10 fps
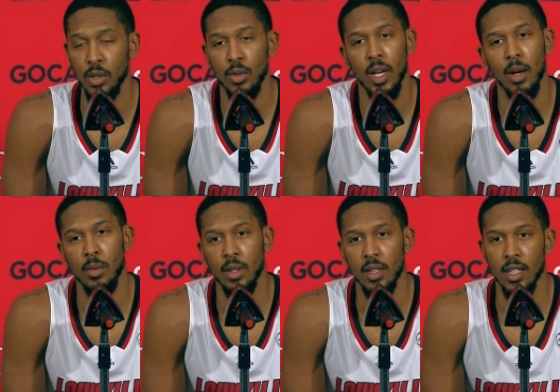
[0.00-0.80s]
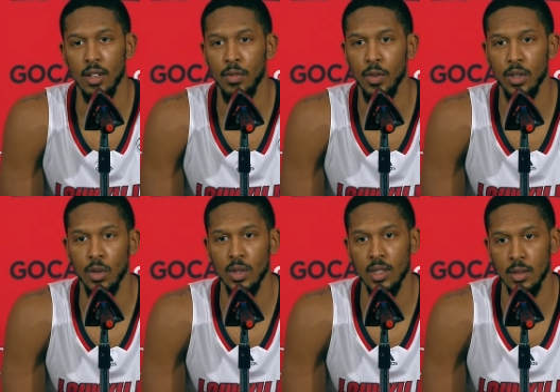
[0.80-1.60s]
you can't really get no free throw
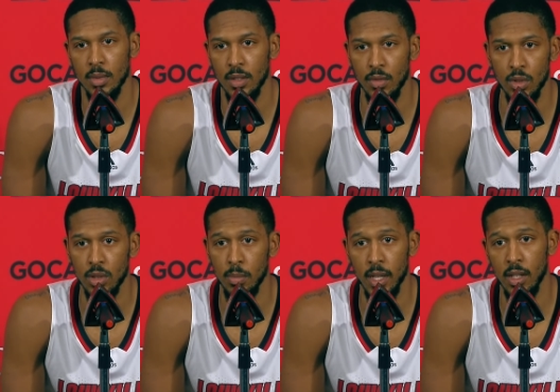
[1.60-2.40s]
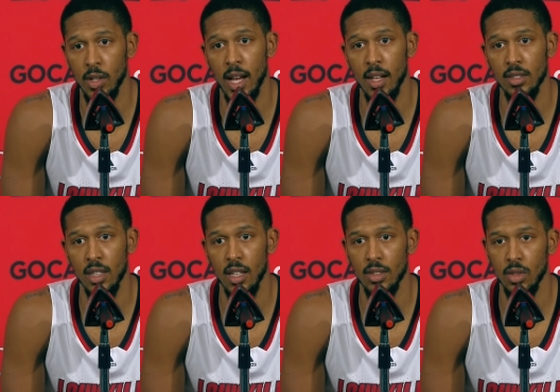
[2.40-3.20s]
attempts if you're just playing on the
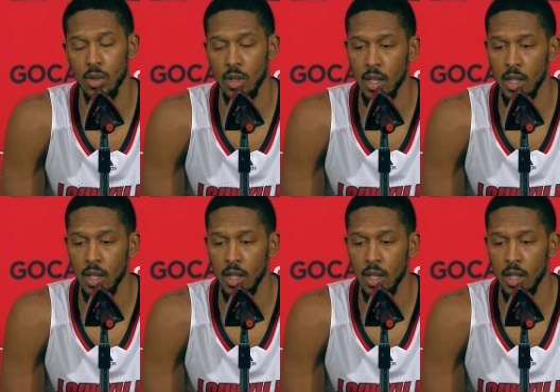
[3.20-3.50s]
outside. So